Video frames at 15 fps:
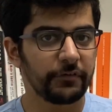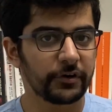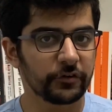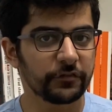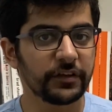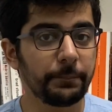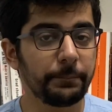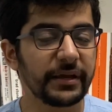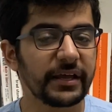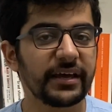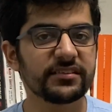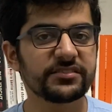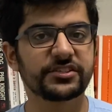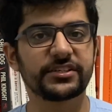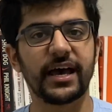One of the
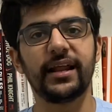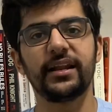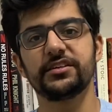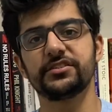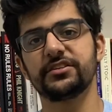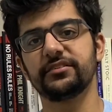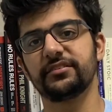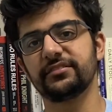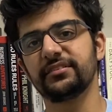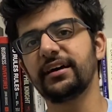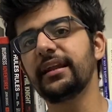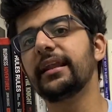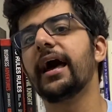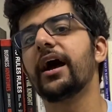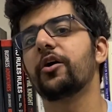biggest challenges is
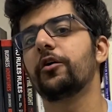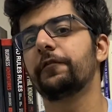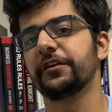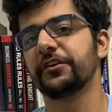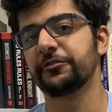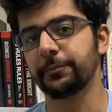a lack of